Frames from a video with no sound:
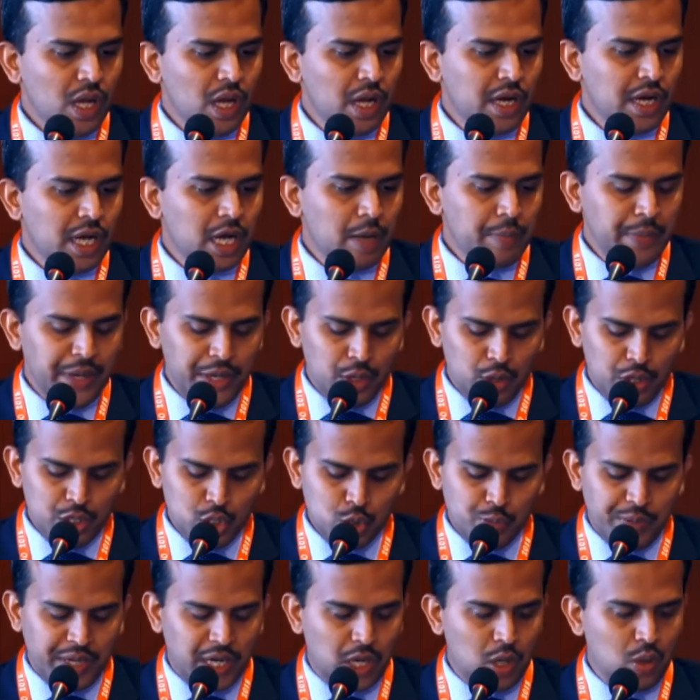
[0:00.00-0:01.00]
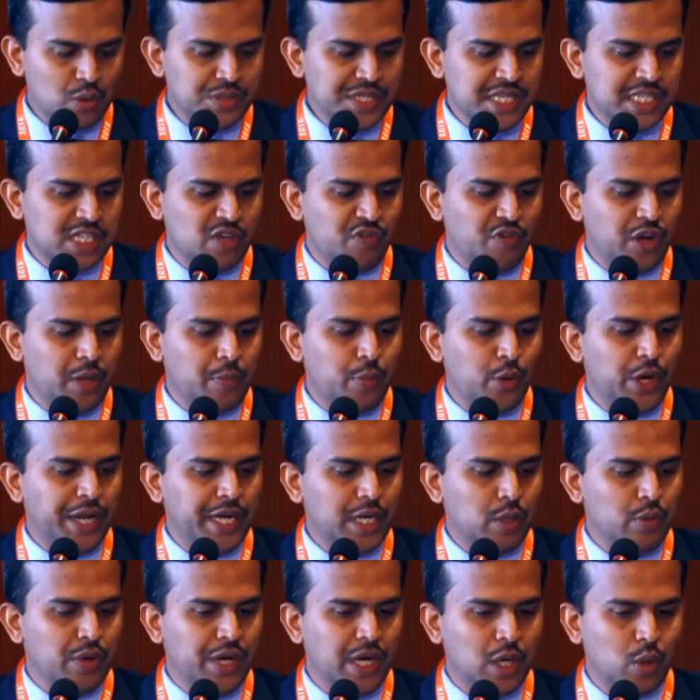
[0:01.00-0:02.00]
And coming to the tuberculosis of
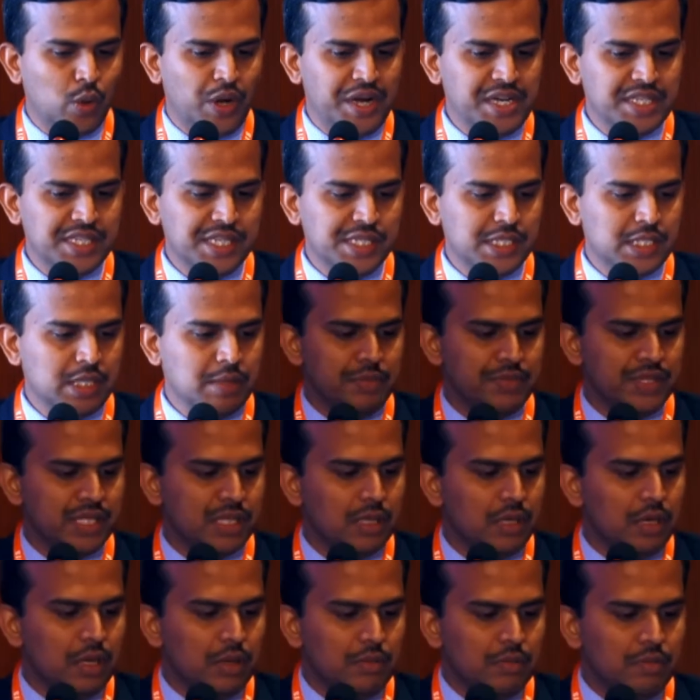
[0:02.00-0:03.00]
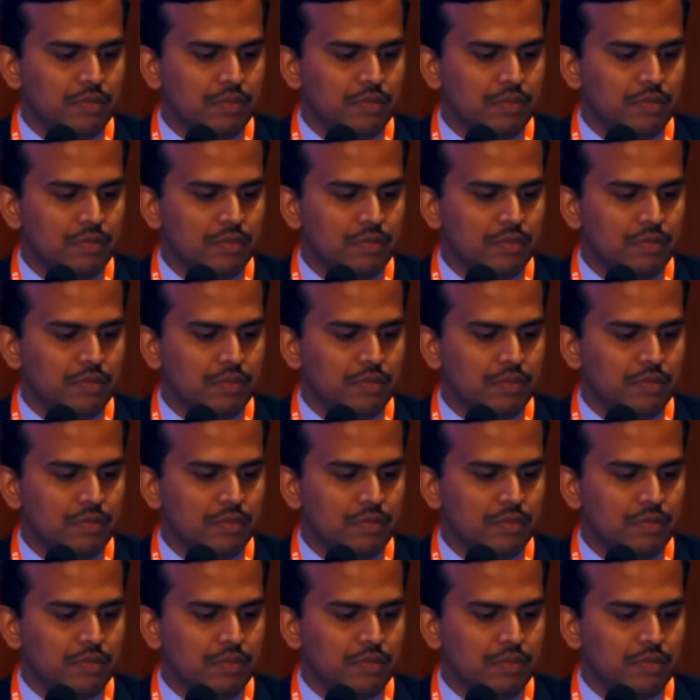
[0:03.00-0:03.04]
reproductive endocrine systems.